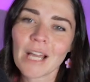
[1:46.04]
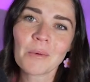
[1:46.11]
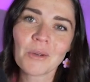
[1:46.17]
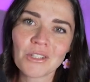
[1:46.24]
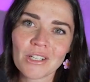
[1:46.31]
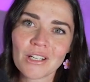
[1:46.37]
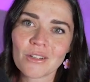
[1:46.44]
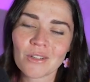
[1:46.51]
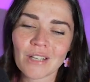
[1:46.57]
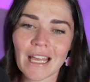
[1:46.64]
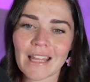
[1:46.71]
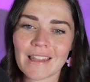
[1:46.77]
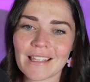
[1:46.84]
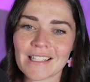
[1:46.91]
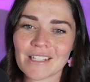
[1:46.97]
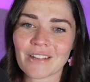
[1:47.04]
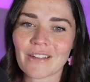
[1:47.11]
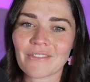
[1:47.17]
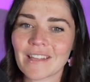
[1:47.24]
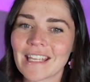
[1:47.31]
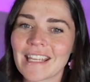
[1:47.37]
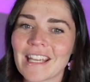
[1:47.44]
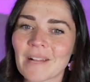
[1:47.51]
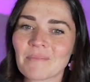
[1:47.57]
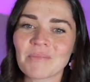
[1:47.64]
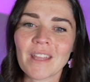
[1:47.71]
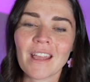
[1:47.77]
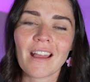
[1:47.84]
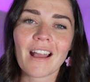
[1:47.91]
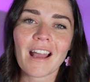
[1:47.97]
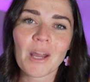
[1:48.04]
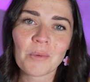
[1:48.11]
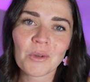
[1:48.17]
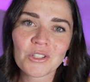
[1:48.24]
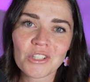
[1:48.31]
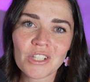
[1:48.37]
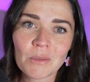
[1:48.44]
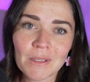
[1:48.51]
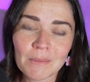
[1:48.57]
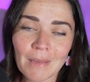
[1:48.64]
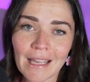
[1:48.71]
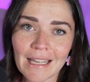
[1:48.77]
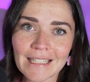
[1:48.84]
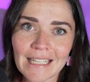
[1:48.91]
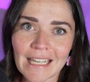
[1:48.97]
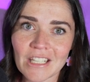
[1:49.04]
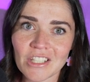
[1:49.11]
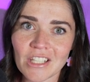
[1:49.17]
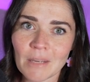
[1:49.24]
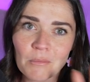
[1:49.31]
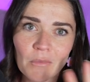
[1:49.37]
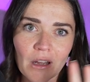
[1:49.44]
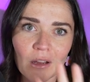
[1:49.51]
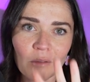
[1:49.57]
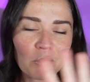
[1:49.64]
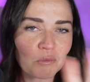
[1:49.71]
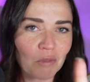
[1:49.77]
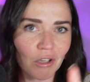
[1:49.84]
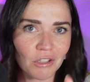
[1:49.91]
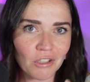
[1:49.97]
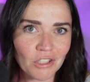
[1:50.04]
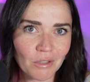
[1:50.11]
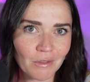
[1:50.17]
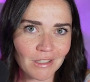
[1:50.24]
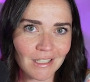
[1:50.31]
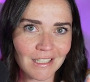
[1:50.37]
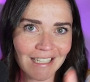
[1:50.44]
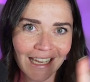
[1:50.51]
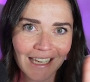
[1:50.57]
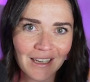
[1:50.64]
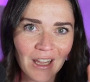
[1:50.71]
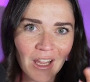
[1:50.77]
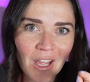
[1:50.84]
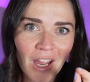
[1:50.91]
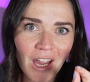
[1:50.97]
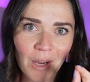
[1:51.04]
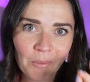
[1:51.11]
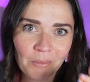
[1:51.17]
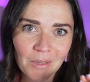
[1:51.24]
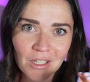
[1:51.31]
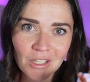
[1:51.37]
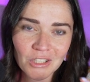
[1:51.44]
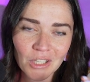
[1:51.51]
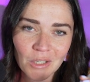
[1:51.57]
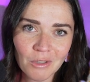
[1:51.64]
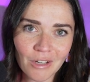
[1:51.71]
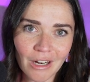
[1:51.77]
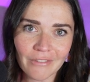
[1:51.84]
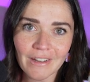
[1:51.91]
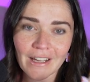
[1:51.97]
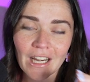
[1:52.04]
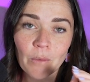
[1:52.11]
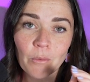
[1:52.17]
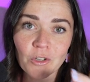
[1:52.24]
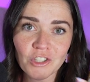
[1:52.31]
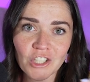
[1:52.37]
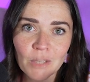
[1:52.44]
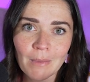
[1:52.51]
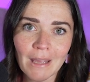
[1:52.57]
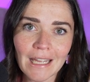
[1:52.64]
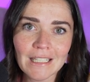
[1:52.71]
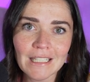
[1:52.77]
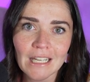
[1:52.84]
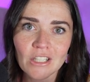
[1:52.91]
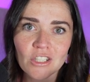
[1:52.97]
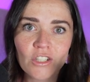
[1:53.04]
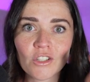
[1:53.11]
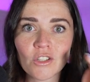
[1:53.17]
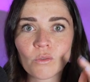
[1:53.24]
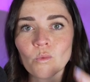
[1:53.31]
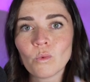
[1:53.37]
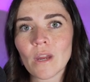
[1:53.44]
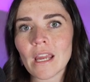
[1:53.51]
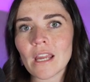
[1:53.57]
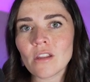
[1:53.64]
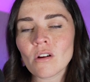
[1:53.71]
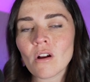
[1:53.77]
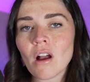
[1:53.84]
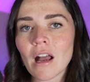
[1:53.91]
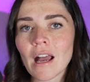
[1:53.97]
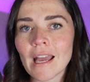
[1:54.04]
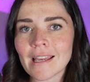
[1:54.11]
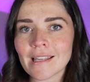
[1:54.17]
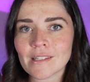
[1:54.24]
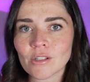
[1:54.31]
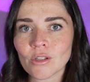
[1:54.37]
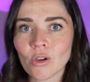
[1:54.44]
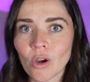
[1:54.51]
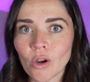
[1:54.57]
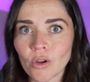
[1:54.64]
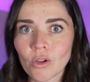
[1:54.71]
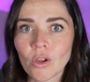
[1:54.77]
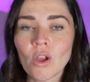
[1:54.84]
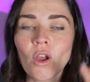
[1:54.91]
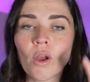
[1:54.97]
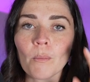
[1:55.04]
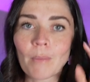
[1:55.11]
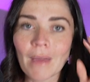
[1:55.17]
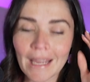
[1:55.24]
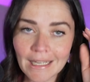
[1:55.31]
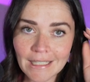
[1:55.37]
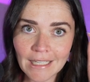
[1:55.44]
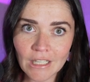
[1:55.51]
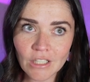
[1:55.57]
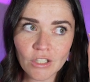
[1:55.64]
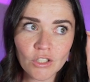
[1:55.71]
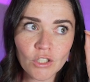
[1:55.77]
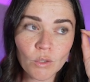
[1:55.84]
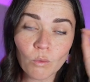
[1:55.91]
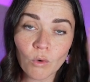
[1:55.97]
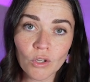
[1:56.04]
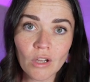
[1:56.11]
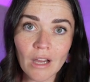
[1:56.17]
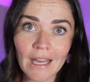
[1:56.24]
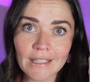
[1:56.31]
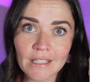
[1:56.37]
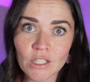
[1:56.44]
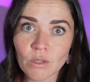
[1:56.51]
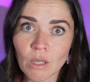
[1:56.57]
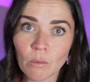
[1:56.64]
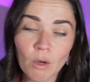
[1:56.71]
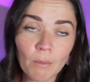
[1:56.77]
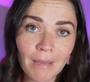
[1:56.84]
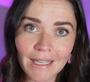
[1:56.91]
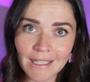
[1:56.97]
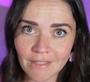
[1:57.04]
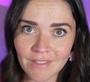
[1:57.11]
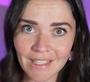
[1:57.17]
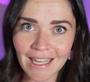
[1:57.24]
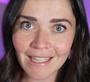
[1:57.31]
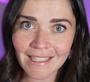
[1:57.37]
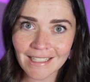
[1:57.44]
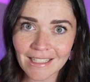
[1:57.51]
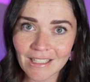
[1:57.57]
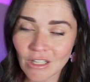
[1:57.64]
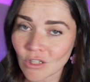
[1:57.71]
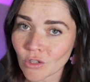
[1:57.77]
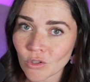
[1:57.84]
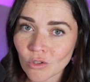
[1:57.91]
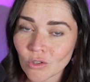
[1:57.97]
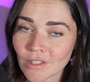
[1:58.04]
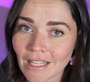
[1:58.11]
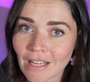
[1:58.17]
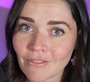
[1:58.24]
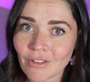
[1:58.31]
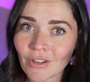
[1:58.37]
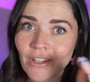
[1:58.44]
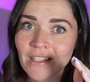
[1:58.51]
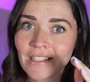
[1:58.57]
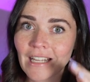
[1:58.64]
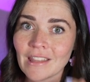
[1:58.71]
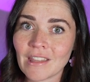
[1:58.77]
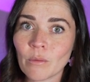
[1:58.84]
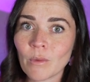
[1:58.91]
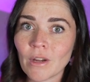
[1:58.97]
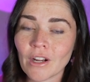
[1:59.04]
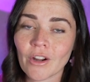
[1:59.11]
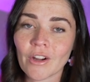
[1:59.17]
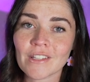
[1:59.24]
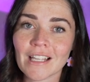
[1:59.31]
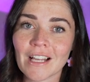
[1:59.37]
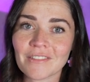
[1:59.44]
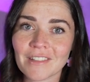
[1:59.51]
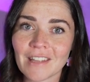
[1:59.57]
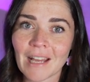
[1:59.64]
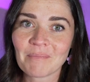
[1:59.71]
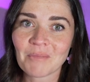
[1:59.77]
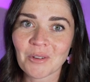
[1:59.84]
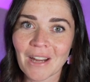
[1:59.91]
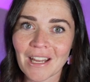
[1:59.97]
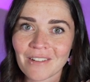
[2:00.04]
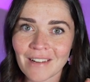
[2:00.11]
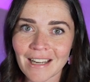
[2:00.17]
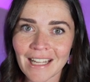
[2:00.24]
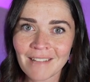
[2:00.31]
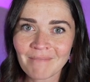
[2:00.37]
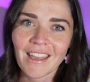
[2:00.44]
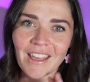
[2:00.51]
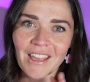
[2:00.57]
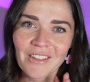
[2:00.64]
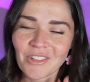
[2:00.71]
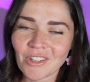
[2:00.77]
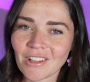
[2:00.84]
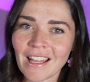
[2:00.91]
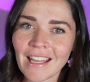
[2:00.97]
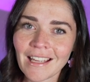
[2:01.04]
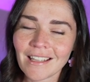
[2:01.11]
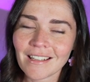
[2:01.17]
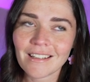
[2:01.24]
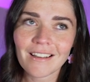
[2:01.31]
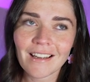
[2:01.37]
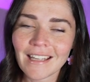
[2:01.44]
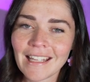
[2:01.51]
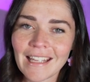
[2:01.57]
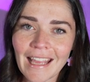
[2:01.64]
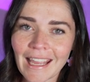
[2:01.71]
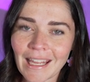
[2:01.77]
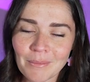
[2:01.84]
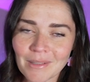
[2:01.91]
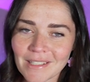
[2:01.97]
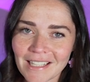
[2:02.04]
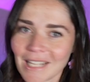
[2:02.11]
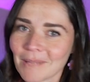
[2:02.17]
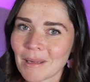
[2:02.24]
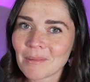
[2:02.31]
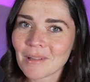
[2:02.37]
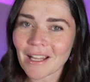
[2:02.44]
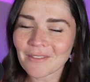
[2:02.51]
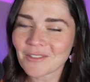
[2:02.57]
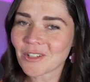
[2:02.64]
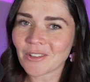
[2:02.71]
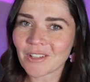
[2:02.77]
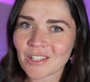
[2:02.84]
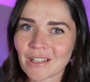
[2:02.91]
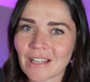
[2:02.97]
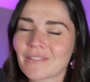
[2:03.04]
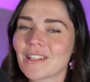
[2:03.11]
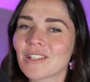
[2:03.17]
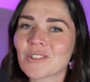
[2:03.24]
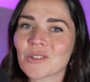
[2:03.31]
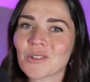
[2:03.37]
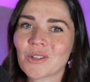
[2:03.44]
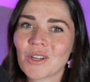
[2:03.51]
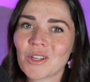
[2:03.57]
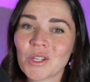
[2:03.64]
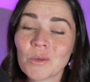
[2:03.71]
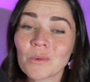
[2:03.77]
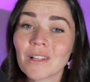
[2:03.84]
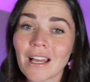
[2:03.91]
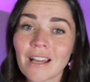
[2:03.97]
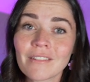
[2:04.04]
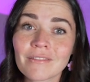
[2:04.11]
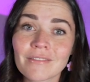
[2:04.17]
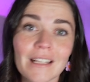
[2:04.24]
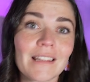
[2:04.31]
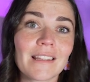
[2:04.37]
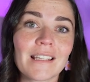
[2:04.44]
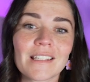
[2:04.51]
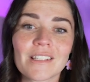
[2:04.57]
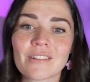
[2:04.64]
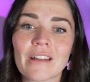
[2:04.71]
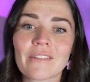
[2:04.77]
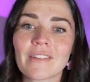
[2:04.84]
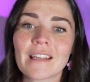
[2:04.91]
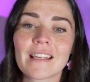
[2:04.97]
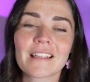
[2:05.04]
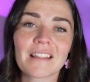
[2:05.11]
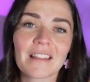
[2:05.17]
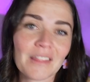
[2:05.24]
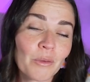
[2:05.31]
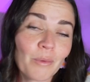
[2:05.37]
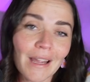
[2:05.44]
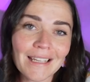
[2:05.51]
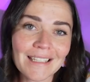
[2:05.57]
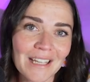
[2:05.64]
I want you to look at this graphic here. I want you to pay attention. I'm not going to show it just yet. I'm going to show you a graphic and I want you to pay attention to where your eyes go. Pay attention to what your eyes are doing, what piece of text it looks at first, and then where it goes after that. All right, you ready? If you're like 98% of the people I've shown this graphic to, you will have read this graphic the way it